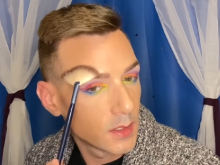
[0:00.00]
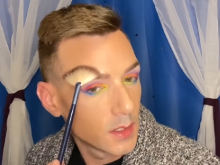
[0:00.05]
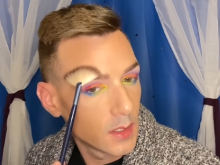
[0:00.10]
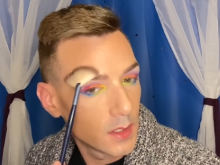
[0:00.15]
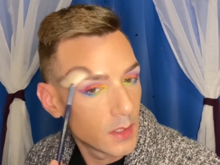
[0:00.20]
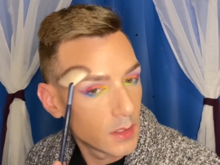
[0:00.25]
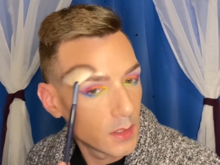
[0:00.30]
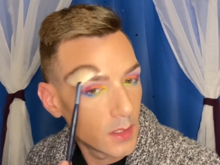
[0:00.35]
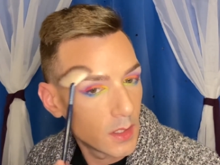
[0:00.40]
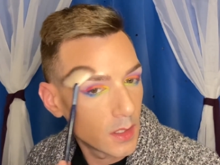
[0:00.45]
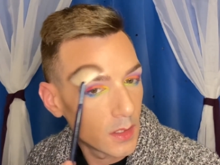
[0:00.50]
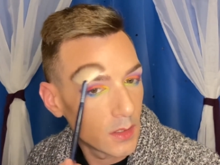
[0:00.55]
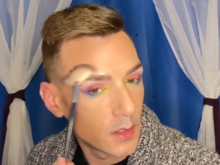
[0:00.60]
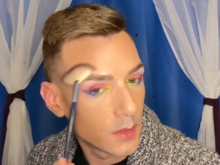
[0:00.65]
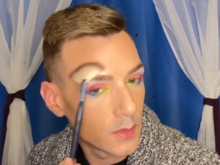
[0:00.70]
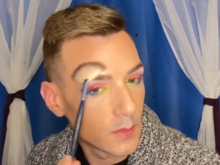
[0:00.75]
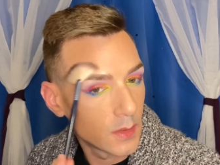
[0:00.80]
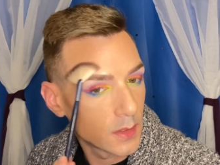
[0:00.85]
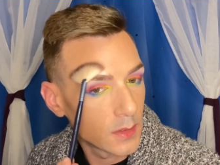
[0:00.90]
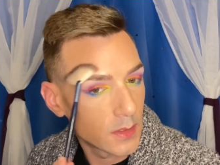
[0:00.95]
not
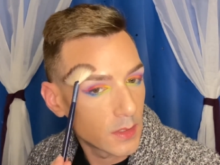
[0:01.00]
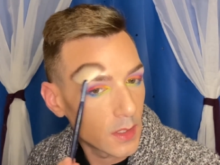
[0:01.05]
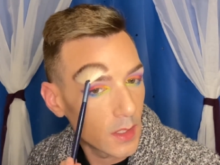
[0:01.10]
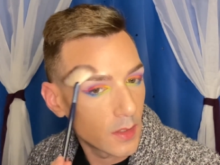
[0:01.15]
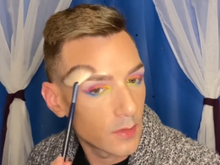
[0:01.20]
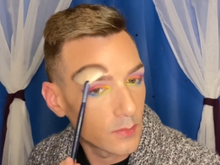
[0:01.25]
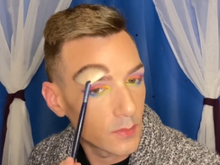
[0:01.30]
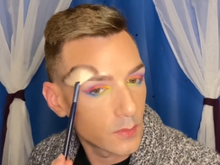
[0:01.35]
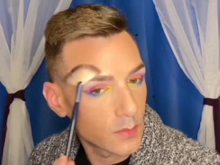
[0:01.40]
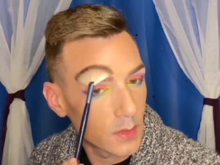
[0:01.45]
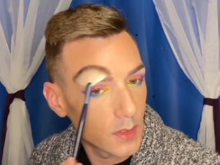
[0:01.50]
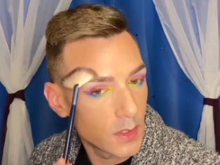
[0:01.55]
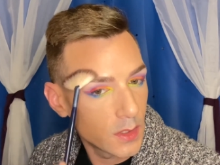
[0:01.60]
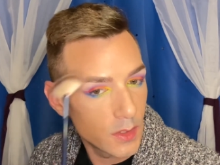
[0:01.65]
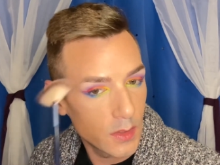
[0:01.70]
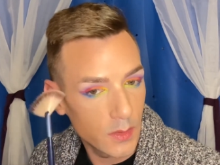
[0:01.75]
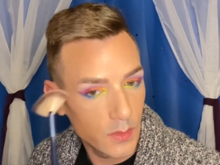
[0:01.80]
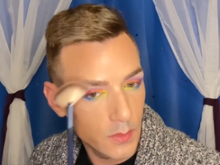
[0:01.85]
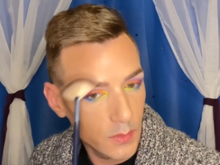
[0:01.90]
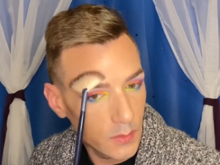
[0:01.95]
knowing that everyone
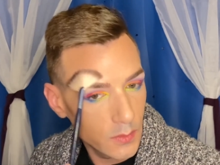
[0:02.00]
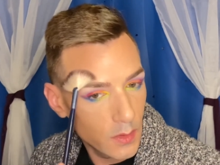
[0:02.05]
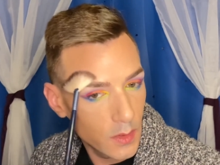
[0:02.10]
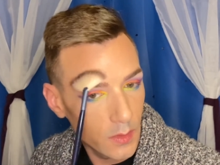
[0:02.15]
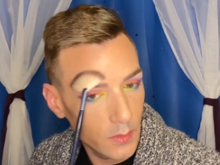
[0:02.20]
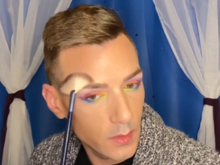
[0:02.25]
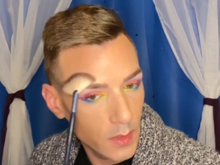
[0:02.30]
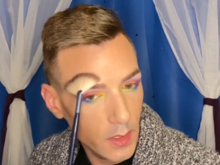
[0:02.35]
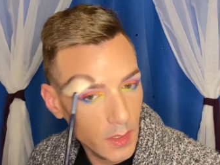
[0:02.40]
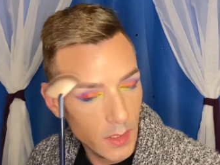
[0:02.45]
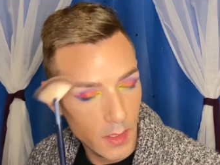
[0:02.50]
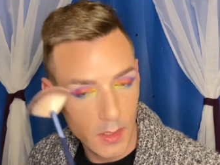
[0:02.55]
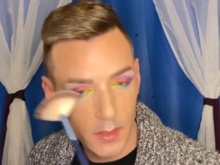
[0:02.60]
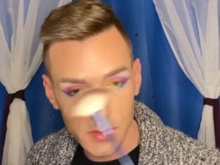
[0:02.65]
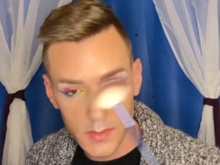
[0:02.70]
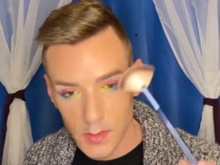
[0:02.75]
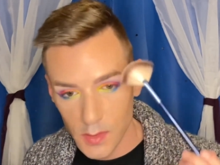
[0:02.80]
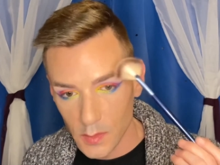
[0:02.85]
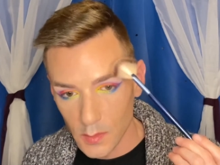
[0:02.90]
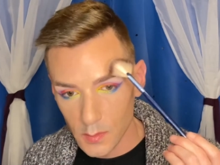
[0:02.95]
knew already.
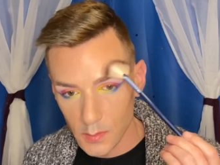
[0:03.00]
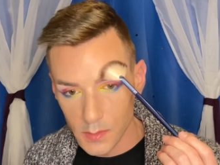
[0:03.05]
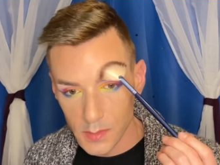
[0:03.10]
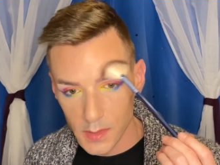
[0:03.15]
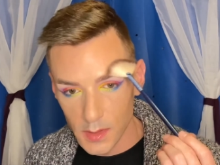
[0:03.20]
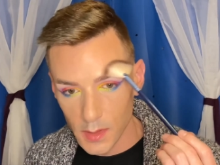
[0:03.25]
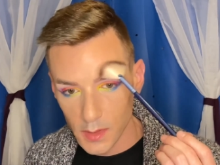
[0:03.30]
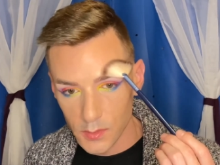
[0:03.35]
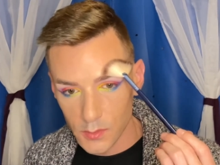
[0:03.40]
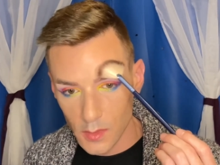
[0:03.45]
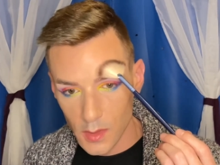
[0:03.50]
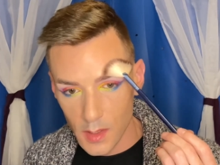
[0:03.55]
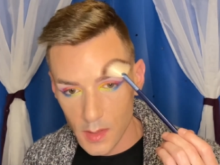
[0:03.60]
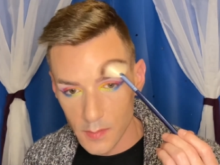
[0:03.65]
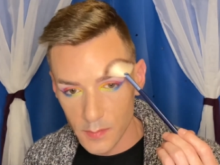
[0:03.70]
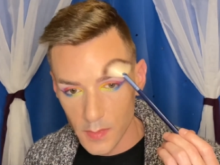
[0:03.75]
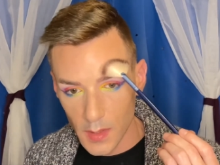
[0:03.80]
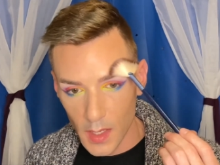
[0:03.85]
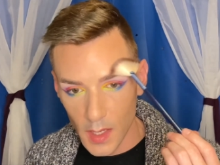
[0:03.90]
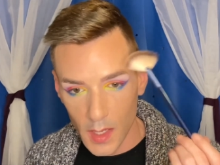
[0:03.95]
So it was like, drop the
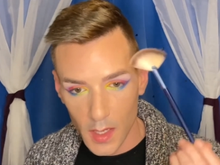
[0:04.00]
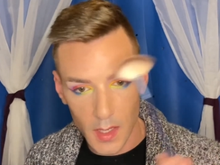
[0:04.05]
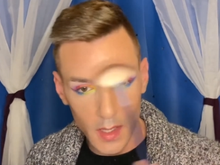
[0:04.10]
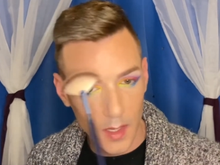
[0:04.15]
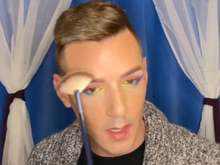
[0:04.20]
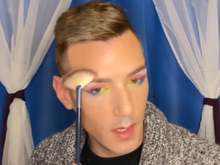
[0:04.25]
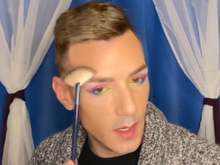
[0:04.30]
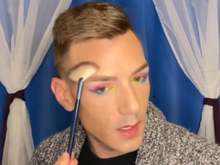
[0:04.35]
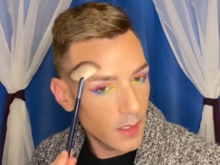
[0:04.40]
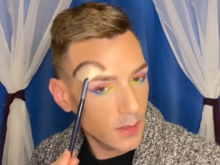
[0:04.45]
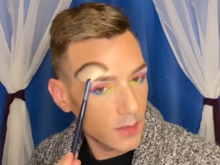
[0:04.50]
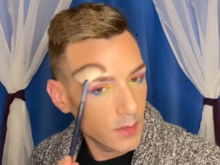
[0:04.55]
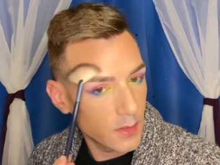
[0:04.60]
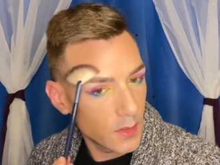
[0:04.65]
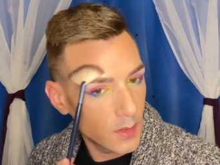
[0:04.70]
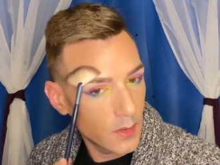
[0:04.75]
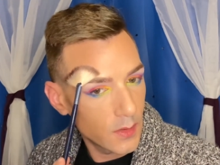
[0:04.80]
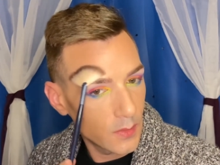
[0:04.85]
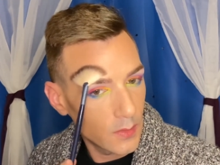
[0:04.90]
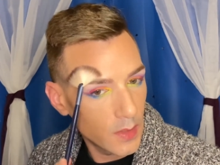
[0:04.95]
act, you
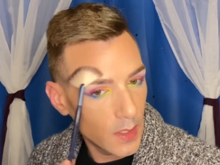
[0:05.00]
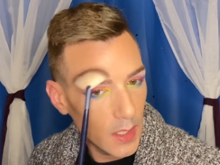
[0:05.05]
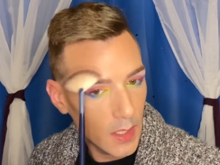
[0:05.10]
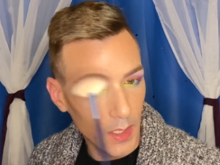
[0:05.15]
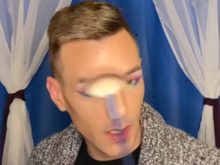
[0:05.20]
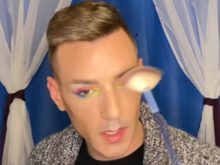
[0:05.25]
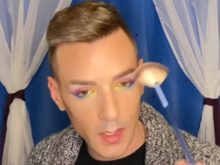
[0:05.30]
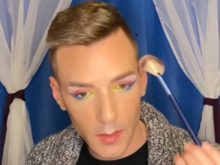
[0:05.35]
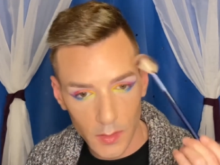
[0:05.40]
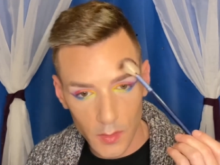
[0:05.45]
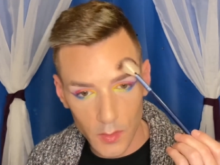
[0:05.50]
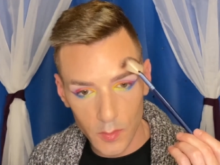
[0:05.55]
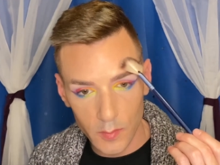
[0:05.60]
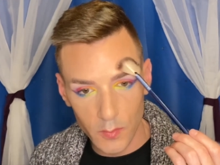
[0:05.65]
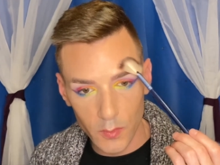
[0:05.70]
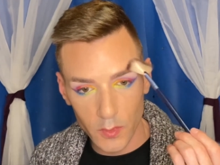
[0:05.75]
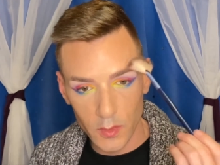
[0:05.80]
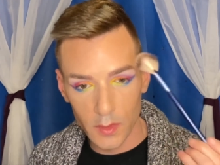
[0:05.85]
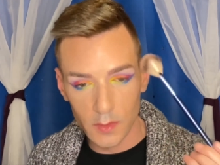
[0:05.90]
know. Hey, no more of